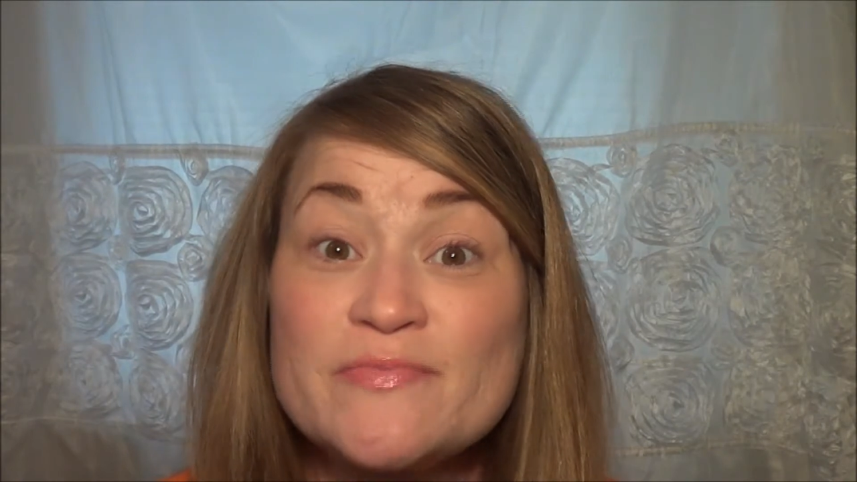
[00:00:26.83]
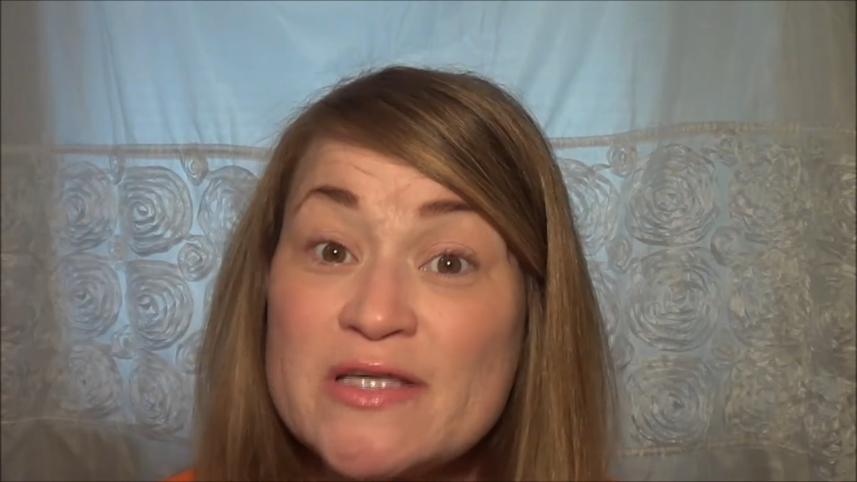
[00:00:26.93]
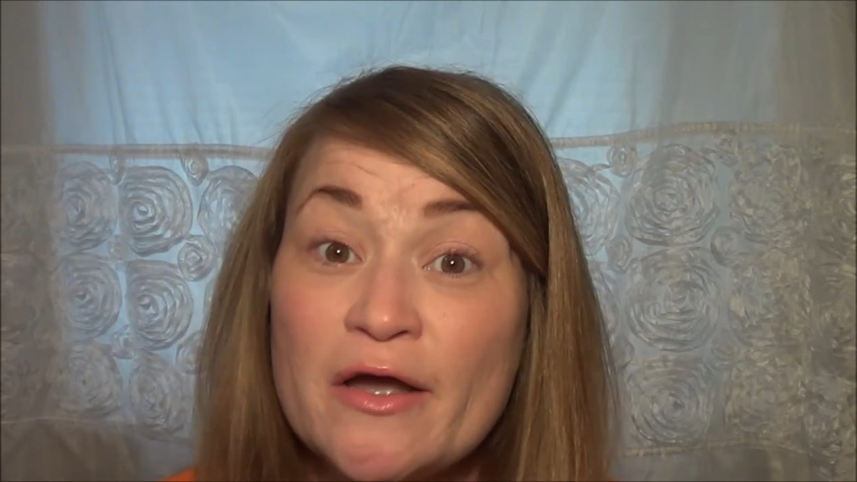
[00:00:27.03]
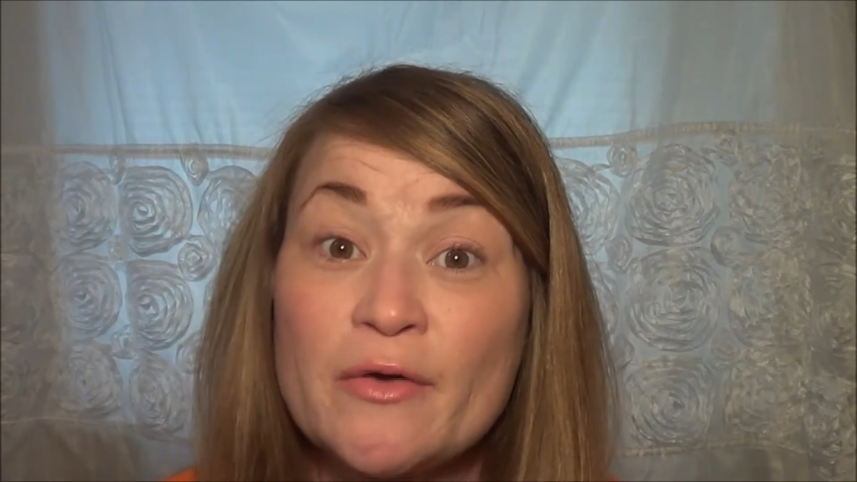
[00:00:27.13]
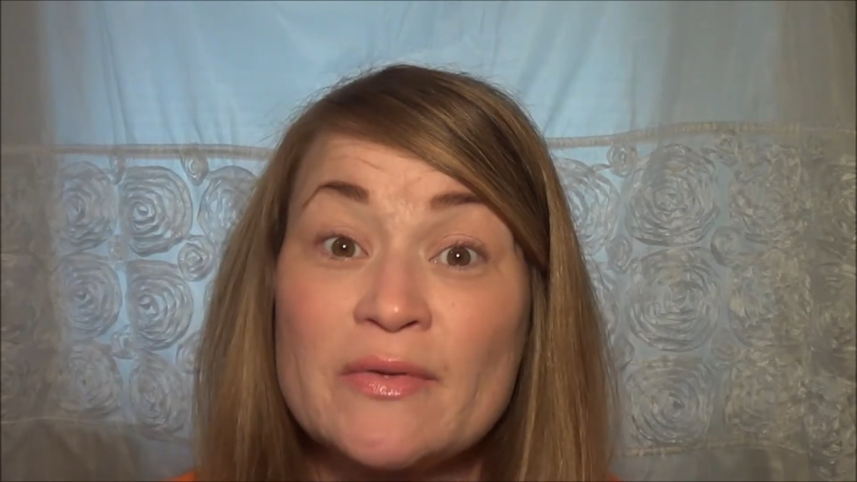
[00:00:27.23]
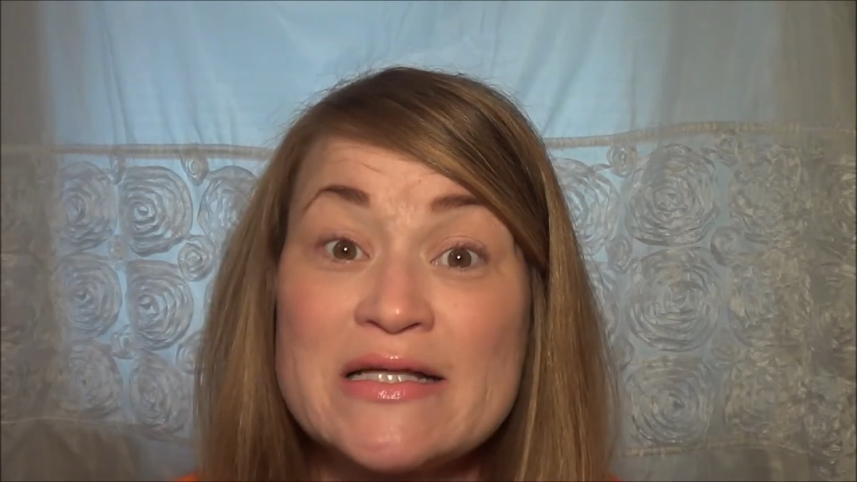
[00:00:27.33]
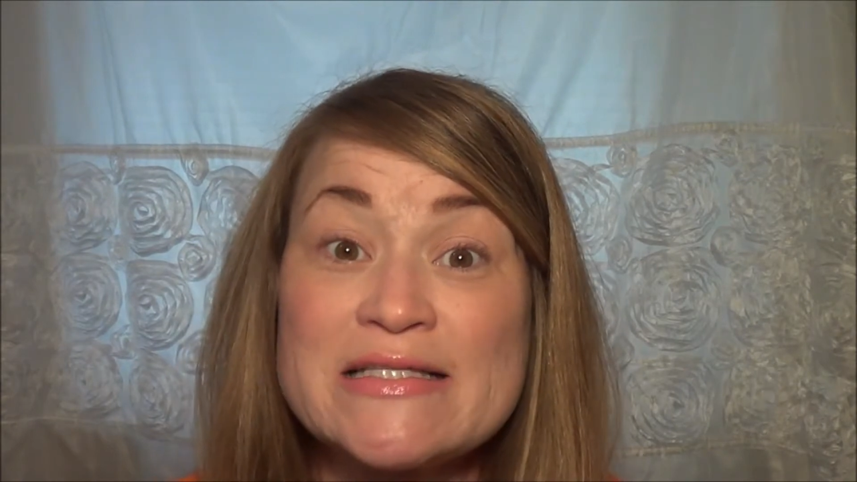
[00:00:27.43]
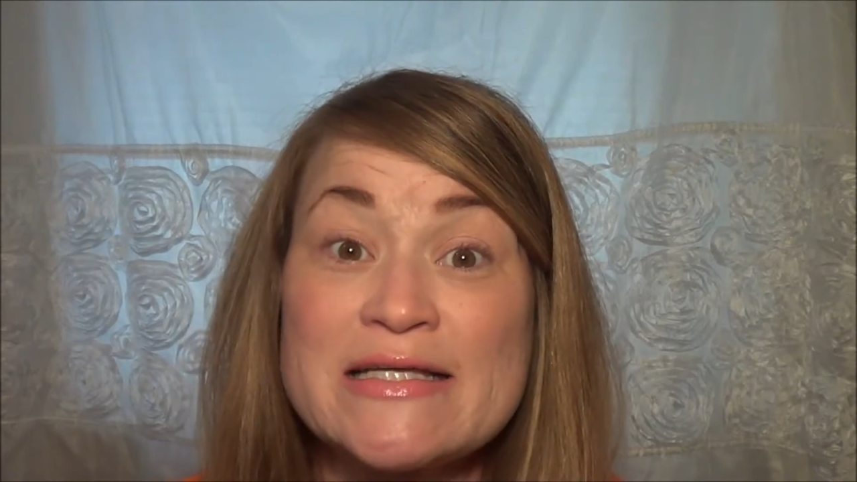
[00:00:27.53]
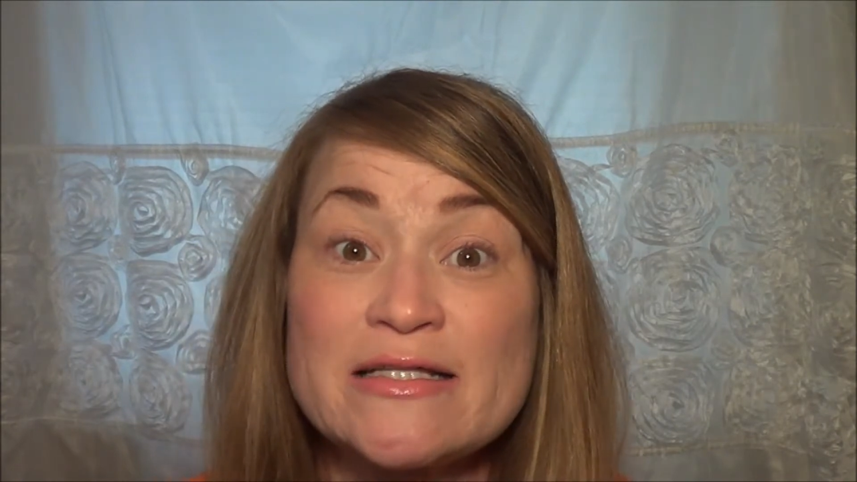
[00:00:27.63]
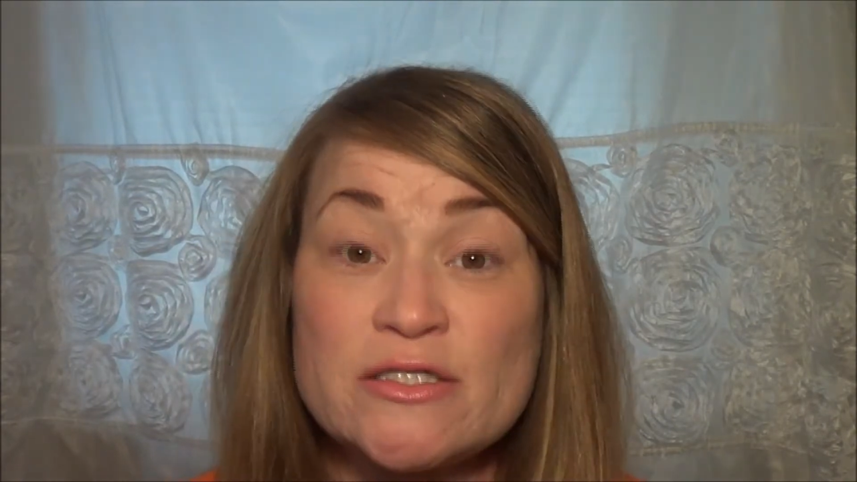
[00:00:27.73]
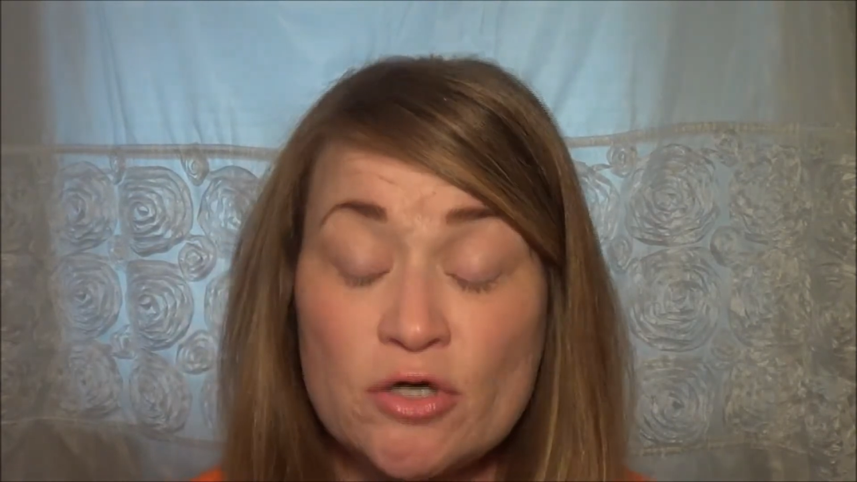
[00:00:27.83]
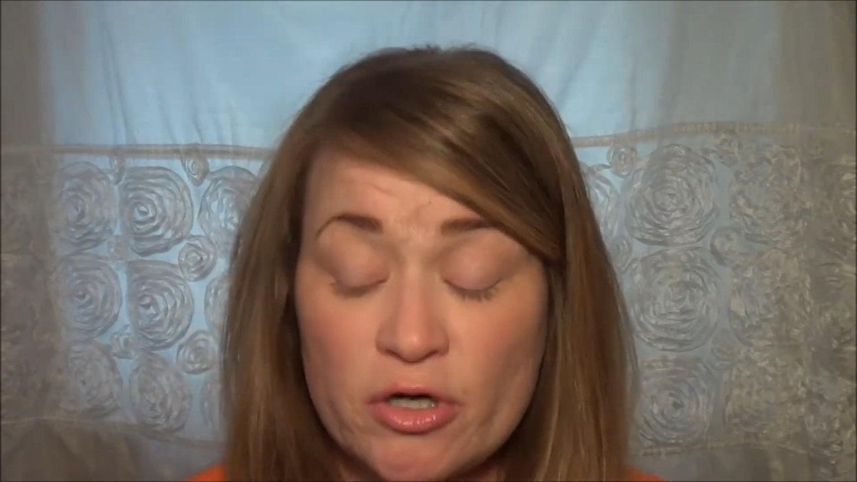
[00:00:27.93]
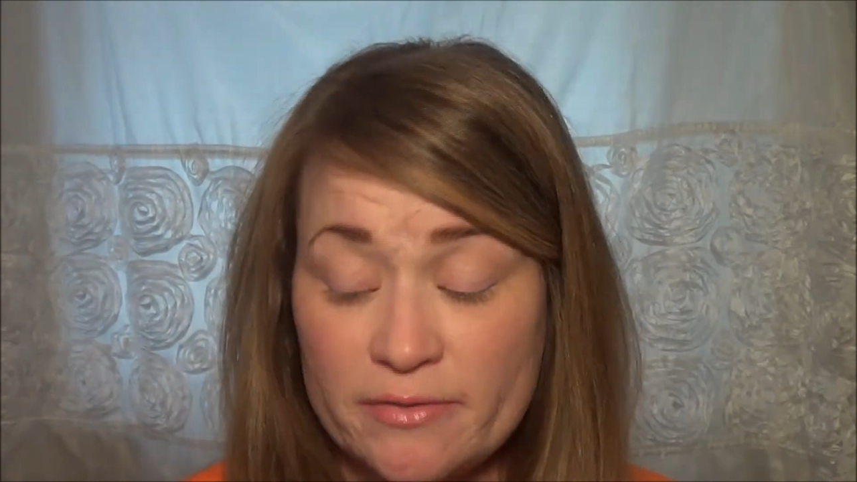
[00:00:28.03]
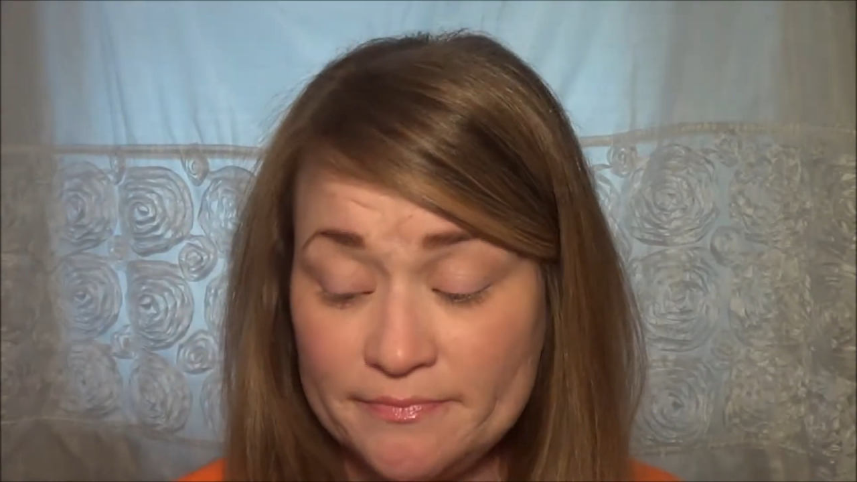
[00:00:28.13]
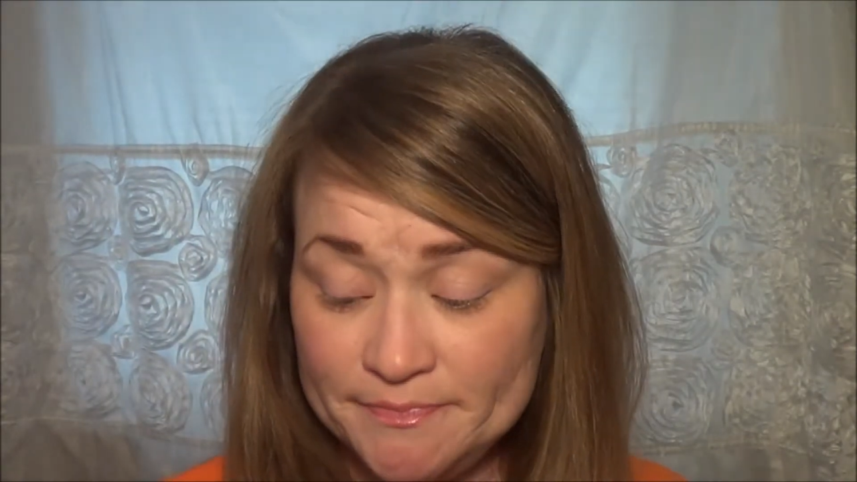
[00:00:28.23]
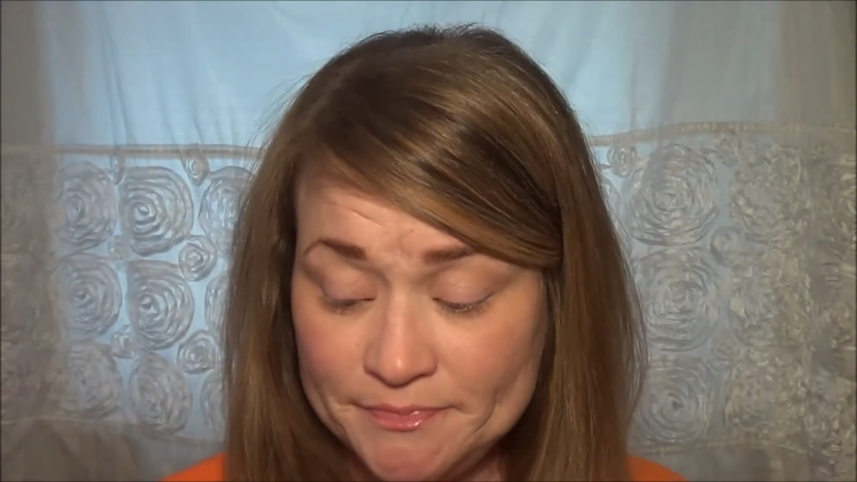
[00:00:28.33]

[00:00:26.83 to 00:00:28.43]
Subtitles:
So let's get started.